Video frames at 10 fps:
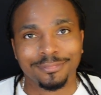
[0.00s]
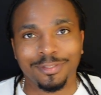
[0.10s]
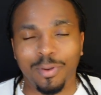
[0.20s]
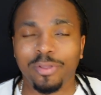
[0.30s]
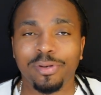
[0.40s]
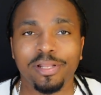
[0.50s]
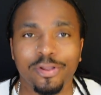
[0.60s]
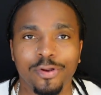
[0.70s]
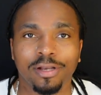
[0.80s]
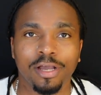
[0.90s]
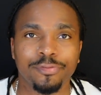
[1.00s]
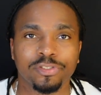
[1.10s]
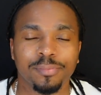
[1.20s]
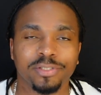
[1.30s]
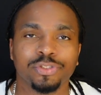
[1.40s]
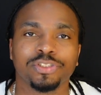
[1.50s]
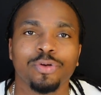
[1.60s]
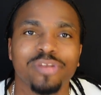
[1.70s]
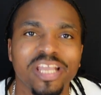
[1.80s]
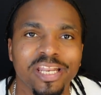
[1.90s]
Why do you need to hear I love you so much? You're
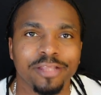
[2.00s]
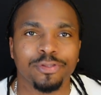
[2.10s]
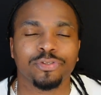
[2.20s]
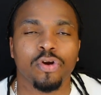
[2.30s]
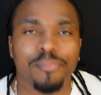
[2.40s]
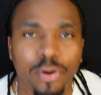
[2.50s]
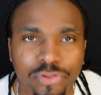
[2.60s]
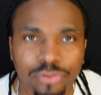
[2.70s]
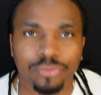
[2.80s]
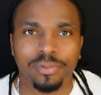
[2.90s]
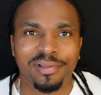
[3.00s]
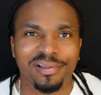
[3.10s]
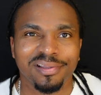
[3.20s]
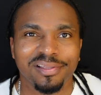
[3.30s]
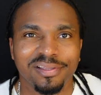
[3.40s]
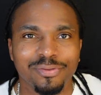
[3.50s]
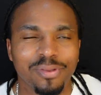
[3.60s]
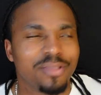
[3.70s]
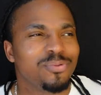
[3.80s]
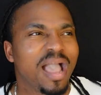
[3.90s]
so needy. You're so emotional you
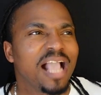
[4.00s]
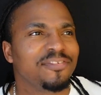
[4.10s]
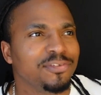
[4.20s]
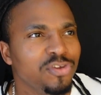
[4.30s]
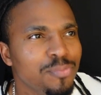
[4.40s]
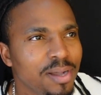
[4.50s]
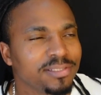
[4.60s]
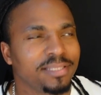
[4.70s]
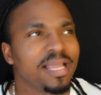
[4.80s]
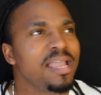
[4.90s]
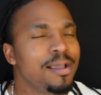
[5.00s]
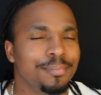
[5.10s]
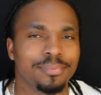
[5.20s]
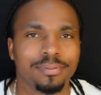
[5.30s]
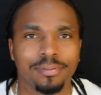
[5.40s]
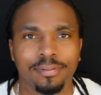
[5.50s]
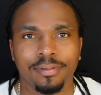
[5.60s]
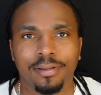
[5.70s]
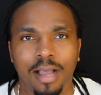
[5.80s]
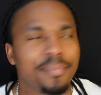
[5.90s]
you ask for too much. Like, damn,
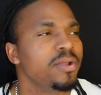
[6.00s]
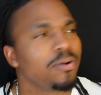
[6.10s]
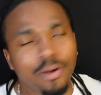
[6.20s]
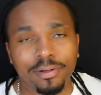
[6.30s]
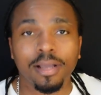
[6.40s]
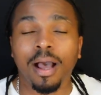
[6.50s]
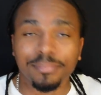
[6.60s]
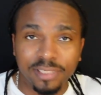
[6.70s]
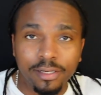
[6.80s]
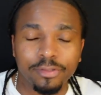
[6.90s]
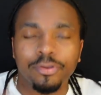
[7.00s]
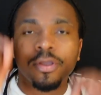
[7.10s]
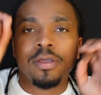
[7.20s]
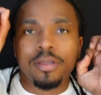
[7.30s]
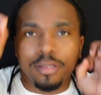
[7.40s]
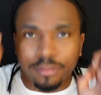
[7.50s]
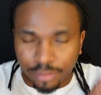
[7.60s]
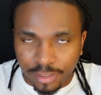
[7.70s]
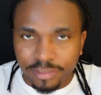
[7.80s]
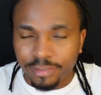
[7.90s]
I'm here or not. I'm telling you,
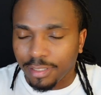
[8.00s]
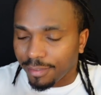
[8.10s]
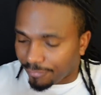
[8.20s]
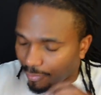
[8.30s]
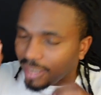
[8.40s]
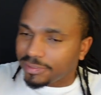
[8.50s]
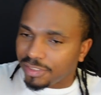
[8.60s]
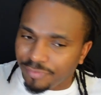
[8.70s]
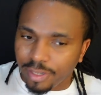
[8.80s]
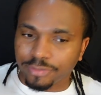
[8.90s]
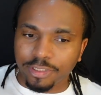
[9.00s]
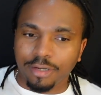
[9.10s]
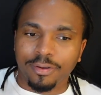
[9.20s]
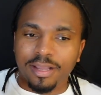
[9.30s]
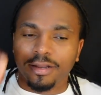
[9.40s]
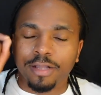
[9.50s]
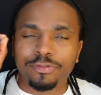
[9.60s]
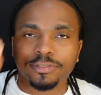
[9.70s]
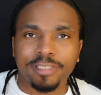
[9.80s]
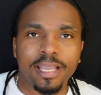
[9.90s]
look at this. Like, watch these videos, y'all, and
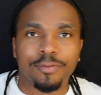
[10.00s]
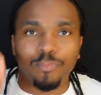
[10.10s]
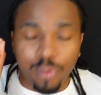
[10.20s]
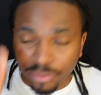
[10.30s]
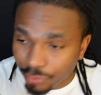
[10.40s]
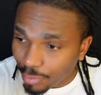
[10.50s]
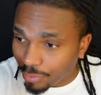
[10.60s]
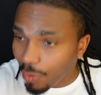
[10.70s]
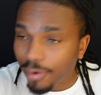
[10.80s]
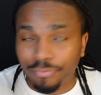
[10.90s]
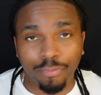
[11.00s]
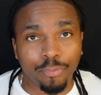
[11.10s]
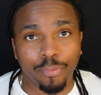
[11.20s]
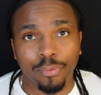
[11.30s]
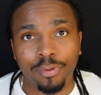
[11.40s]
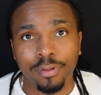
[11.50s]
understand what you are going through.